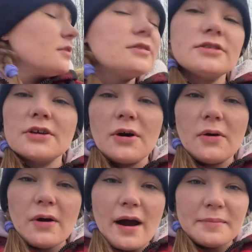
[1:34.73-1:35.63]

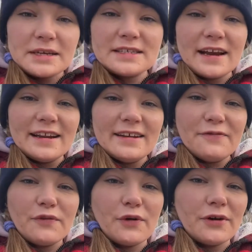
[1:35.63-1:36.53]
So I'm excited
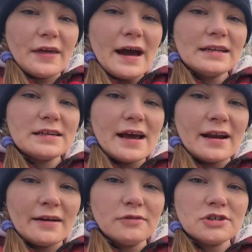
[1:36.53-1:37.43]
for that, and
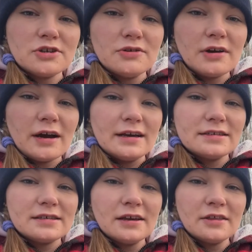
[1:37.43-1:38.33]
I will show you
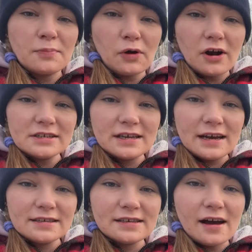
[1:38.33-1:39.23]
guys the
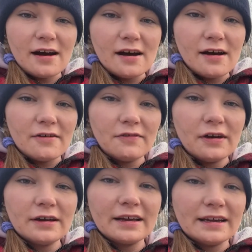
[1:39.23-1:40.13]
process of
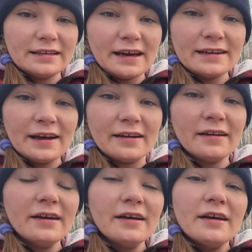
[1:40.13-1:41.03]
getting that done.
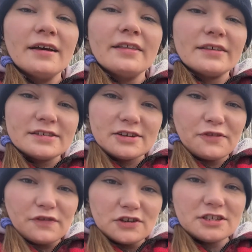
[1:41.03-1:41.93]
This is our
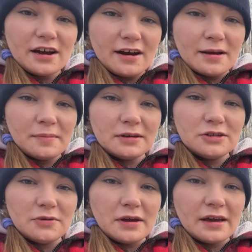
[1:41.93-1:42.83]
first time
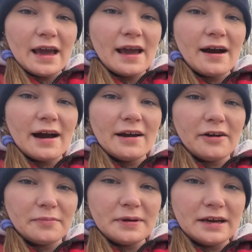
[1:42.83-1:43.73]
doing AI
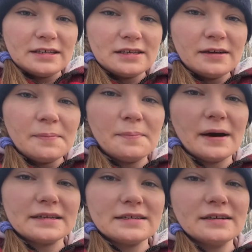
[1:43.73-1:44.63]
on pigs,
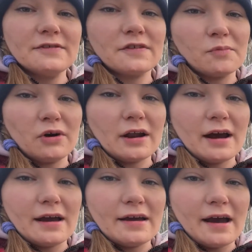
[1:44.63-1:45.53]
but from what
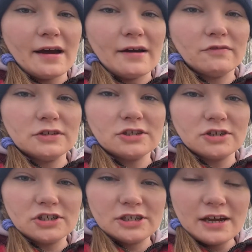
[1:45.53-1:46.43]
I have researched